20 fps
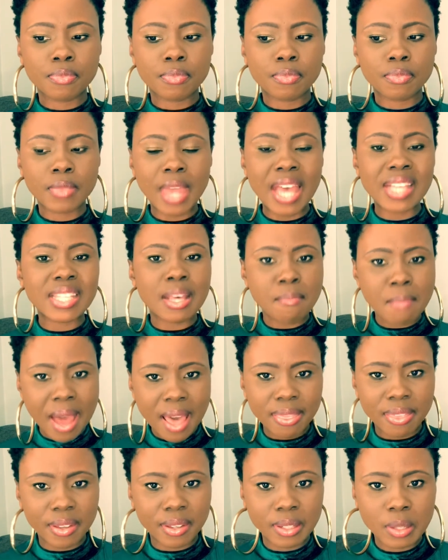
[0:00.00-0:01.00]
as a
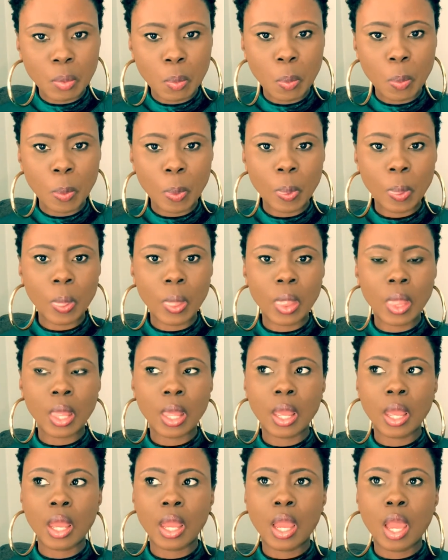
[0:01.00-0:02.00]
mother,
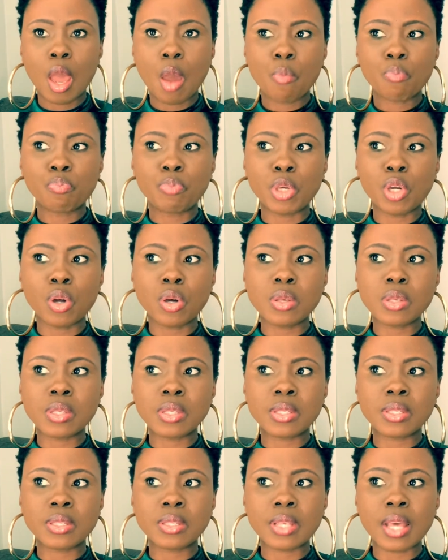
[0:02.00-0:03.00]

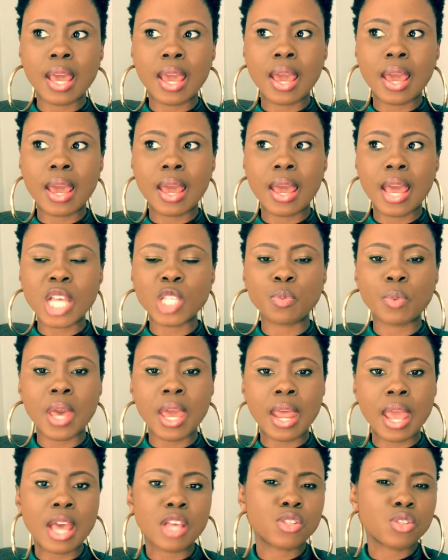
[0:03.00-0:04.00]
because
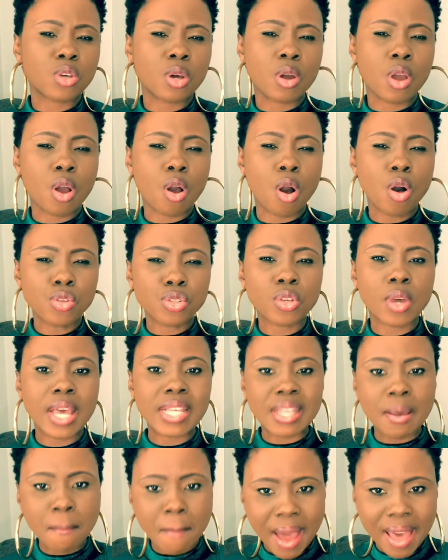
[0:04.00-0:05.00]
as also as a
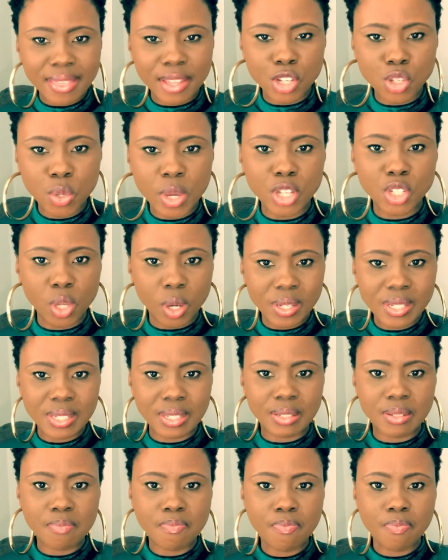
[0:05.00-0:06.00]
mother to a daughter,
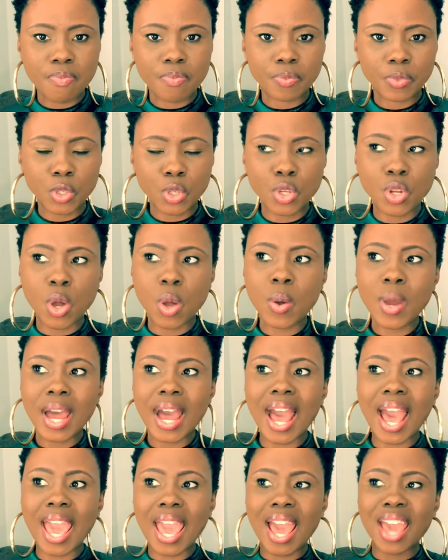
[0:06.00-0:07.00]
you know,
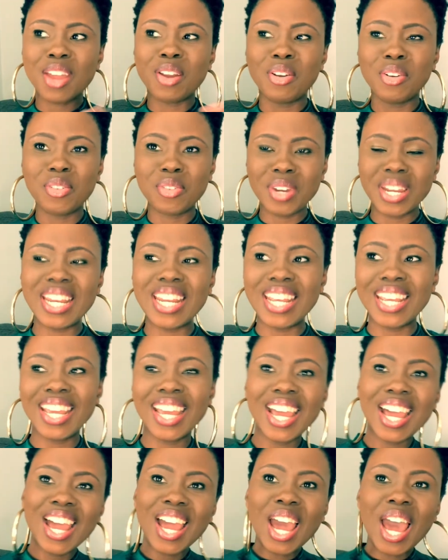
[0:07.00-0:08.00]
I really
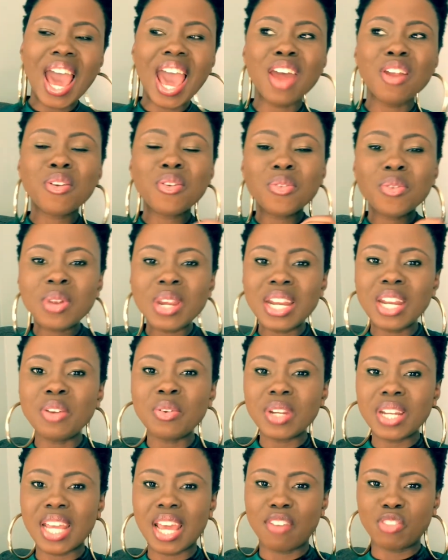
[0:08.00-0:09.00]

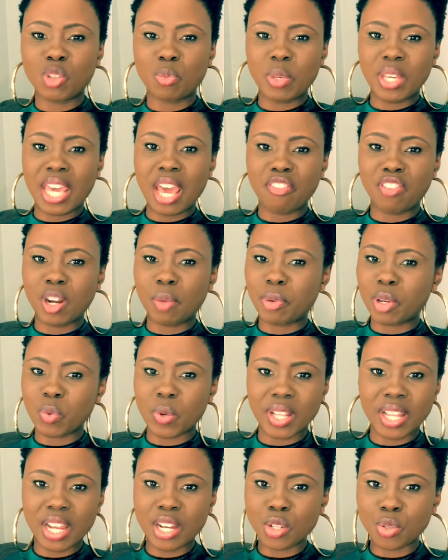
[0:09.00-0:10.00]
have to be careful about what
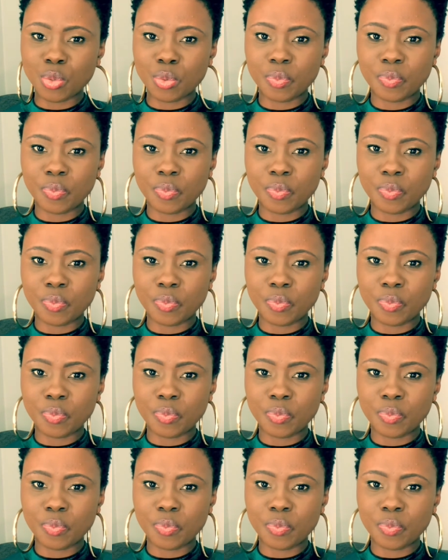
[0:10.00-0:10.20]
I do,